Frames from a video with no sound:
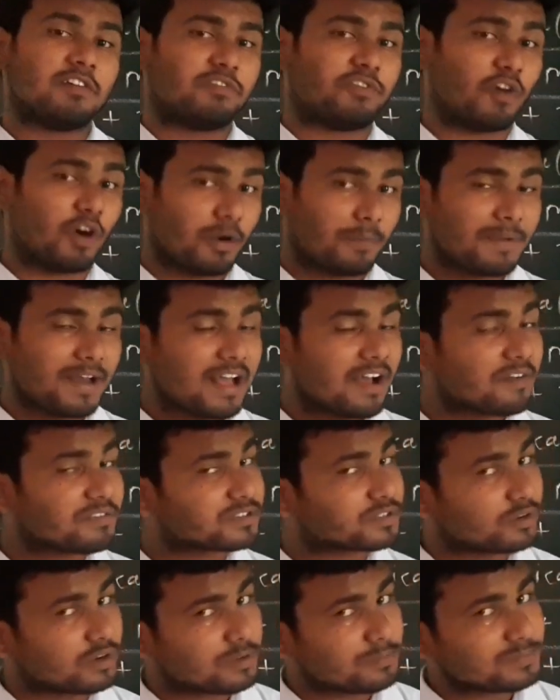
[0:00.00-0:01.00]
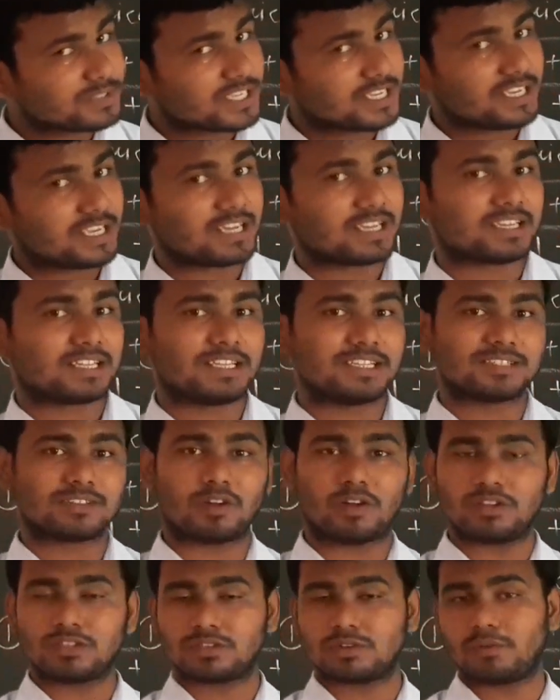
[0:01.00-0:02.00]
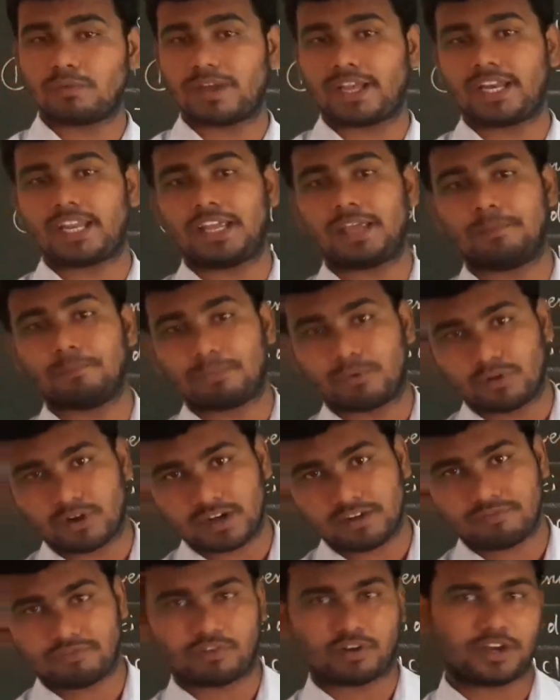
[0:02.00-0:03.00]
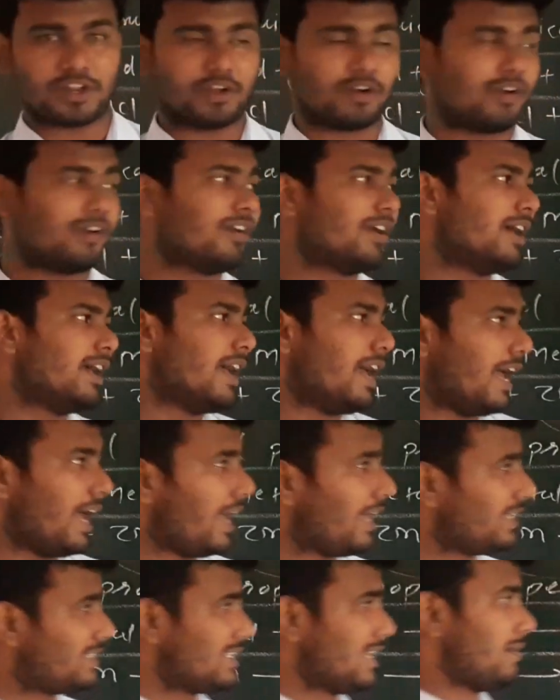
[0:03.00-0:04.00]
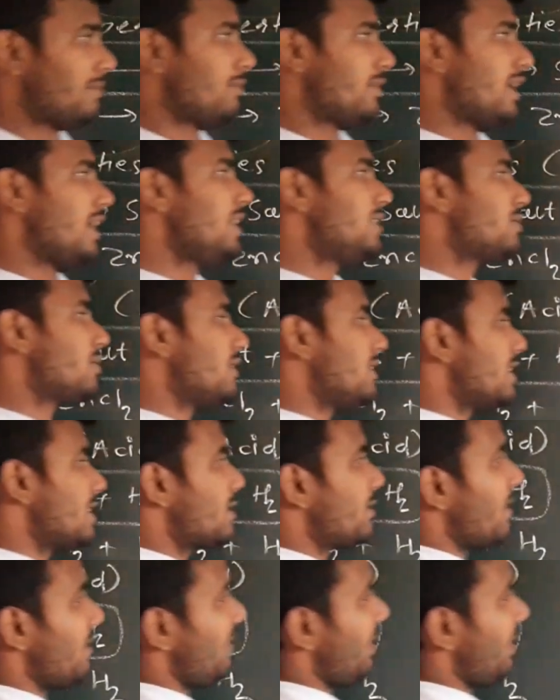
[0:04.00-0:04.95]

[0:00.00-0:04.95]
Formula of sodium zincate is also very important for your exam. Right? So this way